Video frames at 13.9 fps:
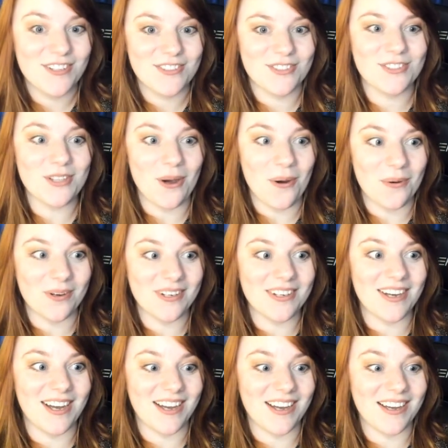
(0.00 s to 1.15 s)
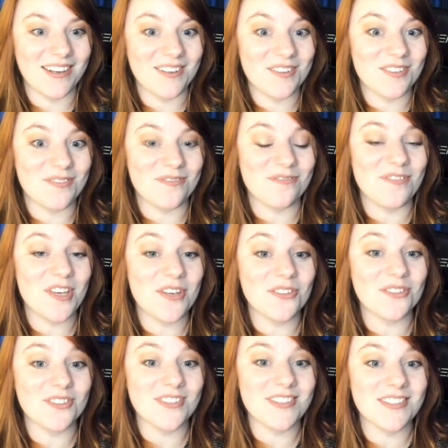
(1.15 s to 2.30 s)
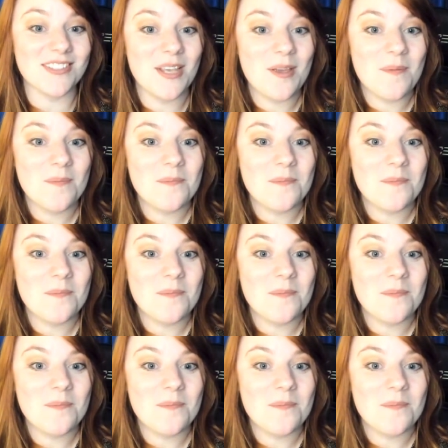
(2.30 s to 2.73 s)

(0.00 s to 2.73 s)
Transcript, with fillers: so uh, feels